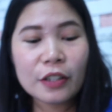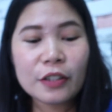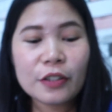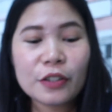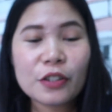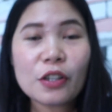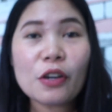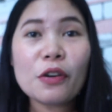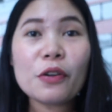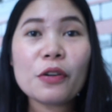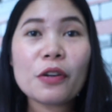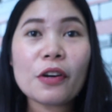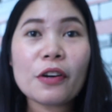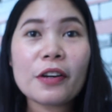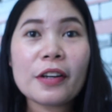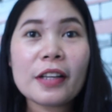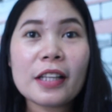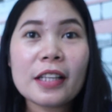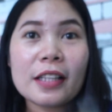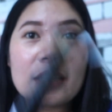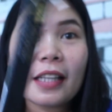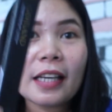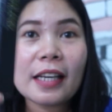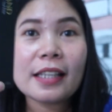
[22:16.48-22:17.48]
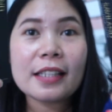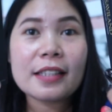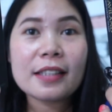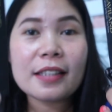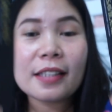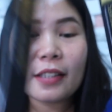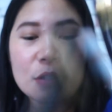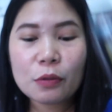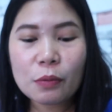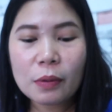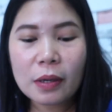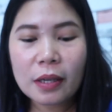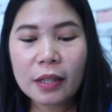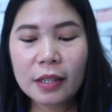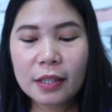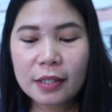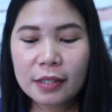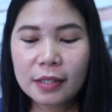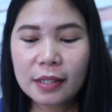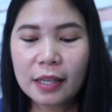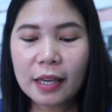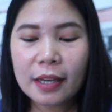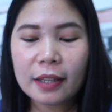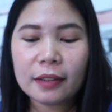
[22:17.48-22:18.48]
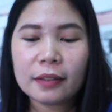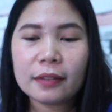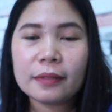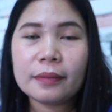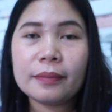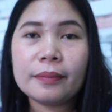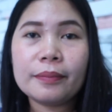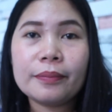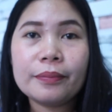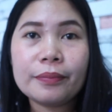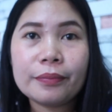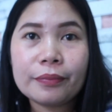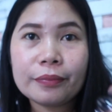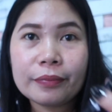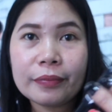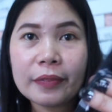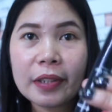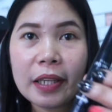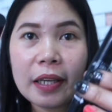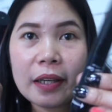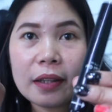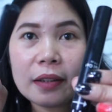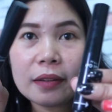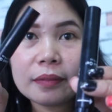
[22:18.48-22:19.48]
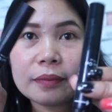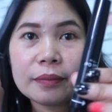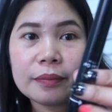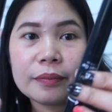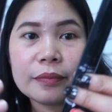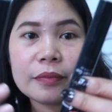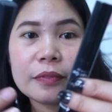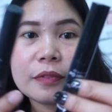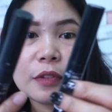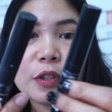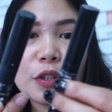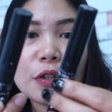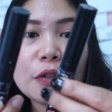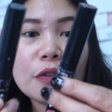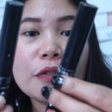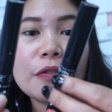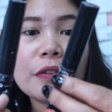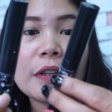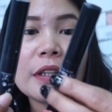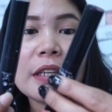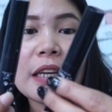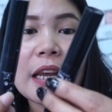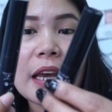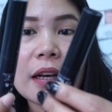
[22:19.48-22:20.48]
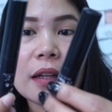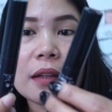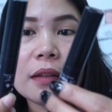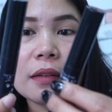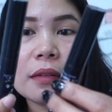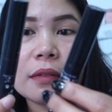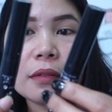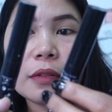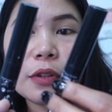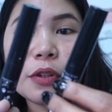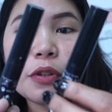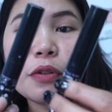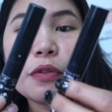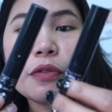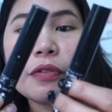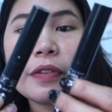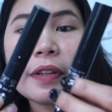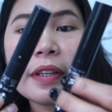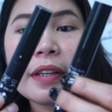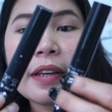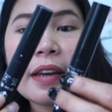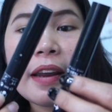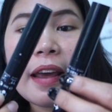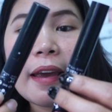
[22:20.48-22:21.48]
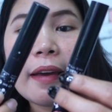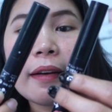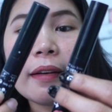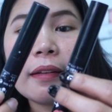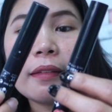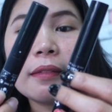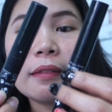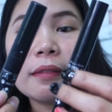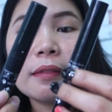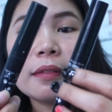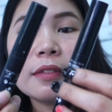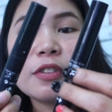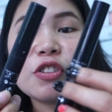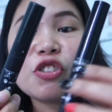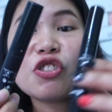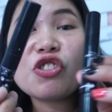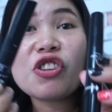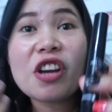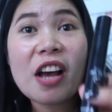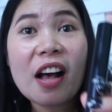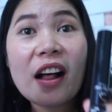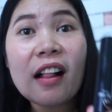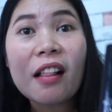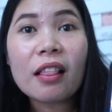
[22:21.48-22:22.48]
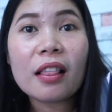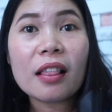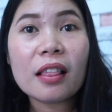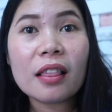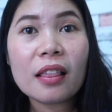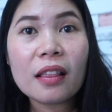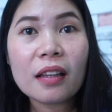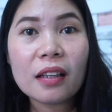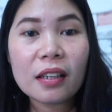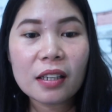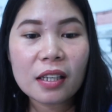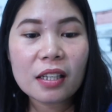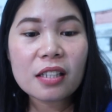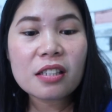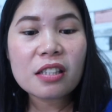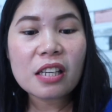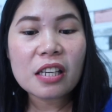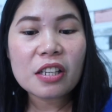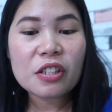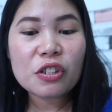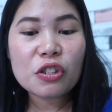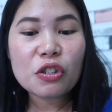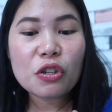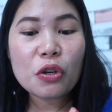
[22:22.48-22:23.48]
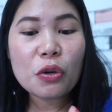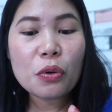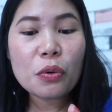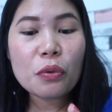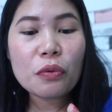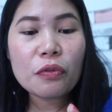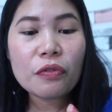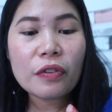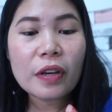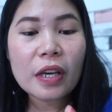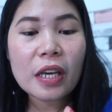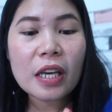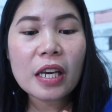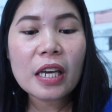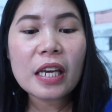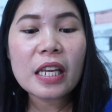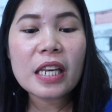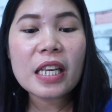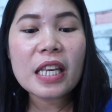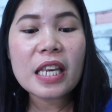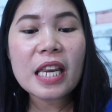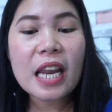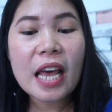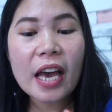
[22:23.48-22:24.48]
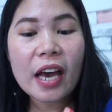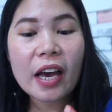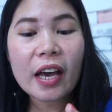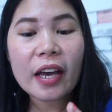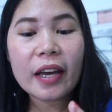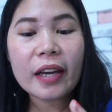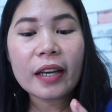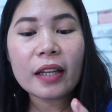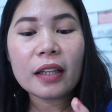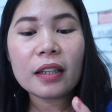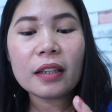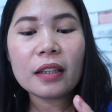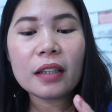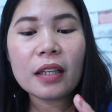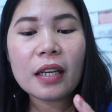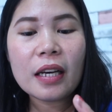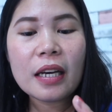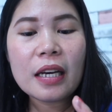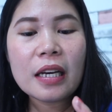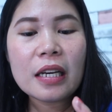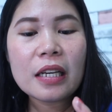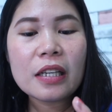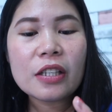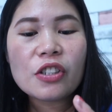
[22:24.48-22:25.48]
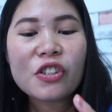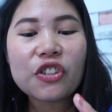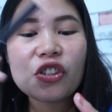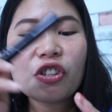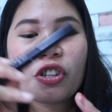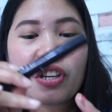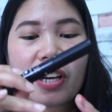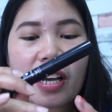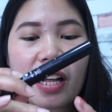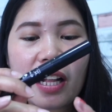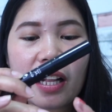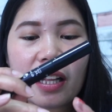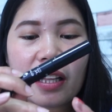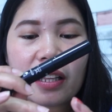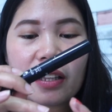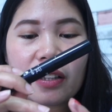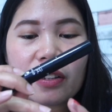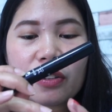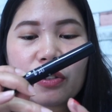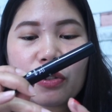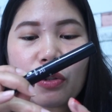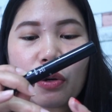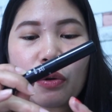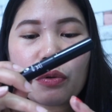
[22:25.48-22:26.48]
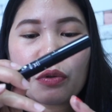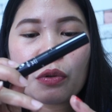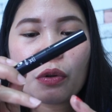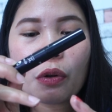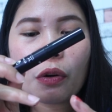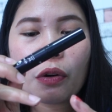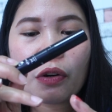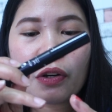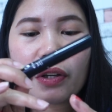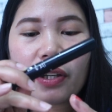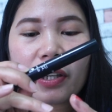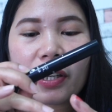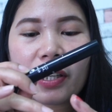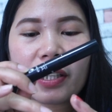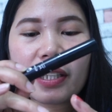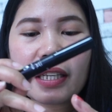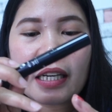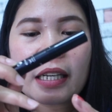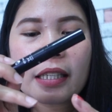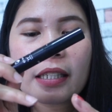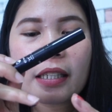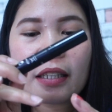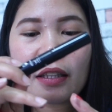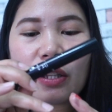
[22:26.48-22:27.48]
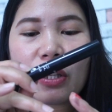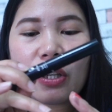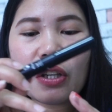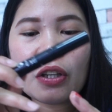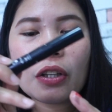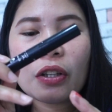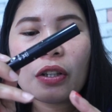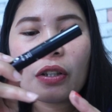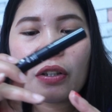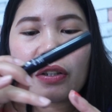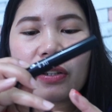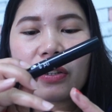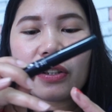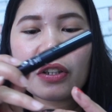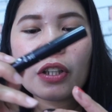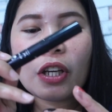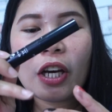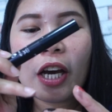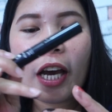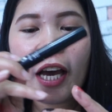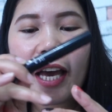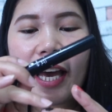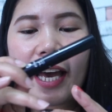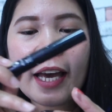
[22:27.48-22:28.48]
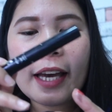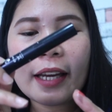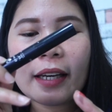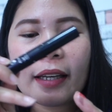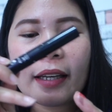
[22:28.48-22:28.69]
Don't order this. This one is nail. UV nail gel. It says UV nail gel. Don't order. It doesn't look good.